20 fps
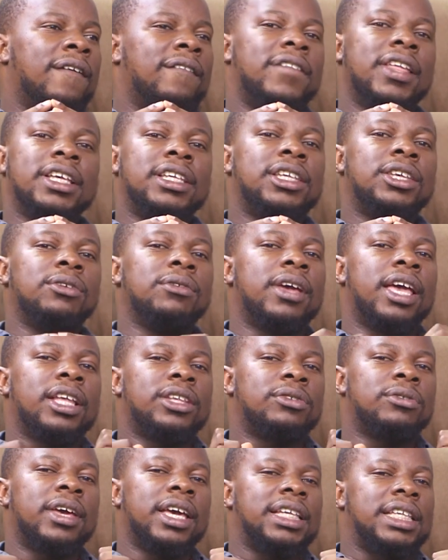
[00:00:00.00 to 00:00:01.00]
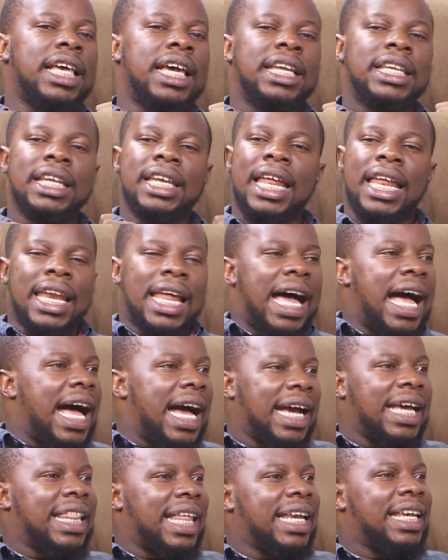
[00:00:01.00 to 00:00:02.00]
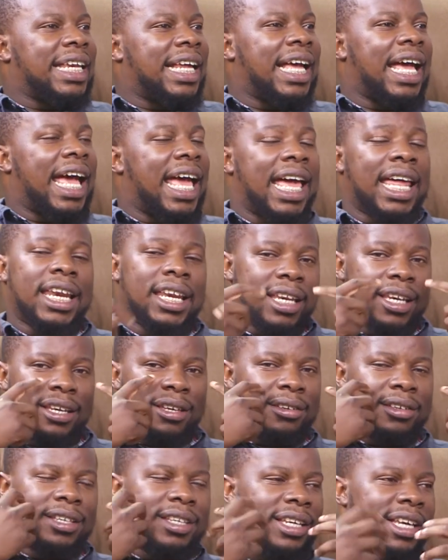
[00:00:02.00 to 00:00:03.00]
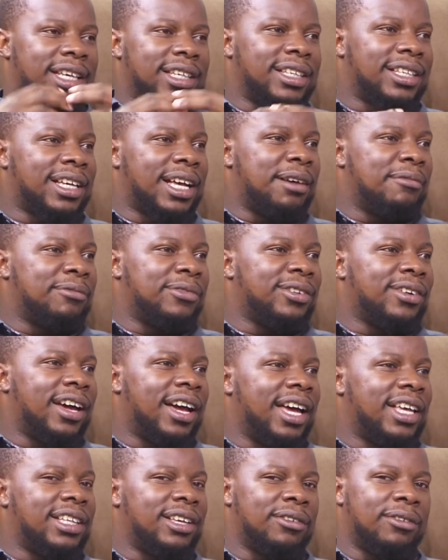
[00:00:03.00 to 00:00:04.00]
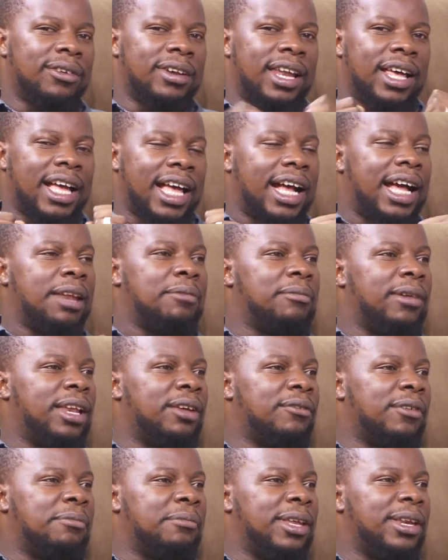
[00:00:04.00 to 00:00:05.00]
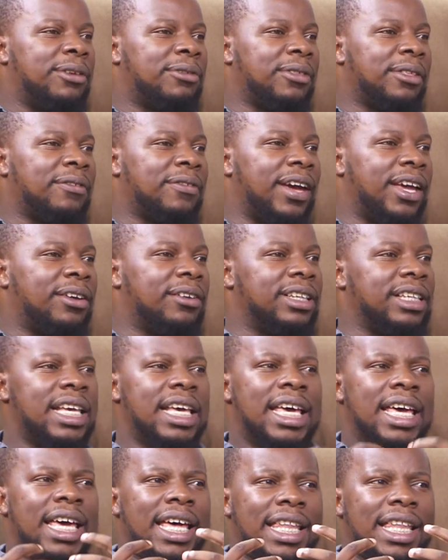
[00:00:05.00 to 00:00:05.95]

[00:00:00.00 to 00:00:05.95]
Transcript: They see you get so excited and hug that guy and tears come to your eyes and go like, I can't believe we made it to the finals.